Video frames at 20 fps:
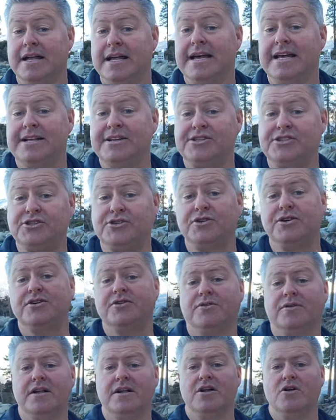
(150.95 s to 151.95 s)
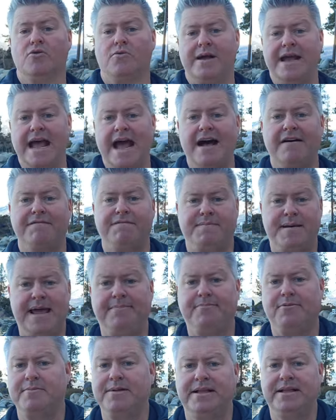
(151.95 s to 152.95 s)
It is true. We have
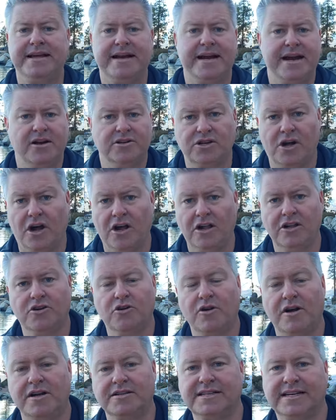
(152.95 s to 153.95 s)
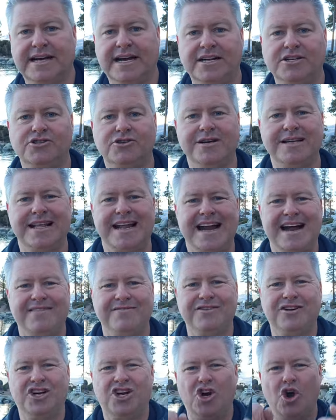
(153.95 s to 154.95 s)
paper millionaires all across the country that
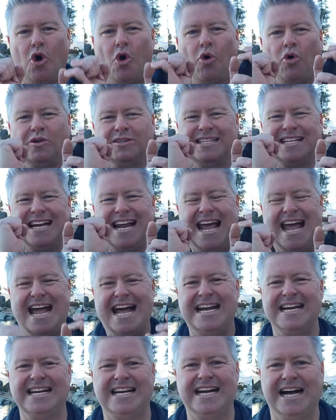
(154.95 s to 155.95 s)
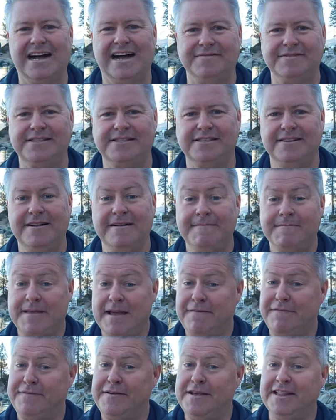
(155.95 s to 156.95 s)
have golden handcuffs
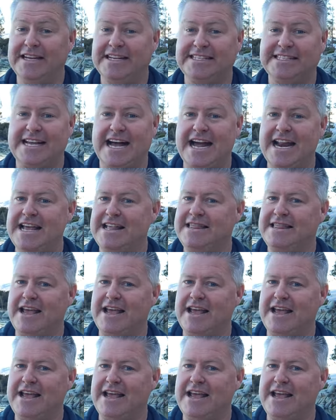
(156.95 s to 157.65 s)
they feel excited.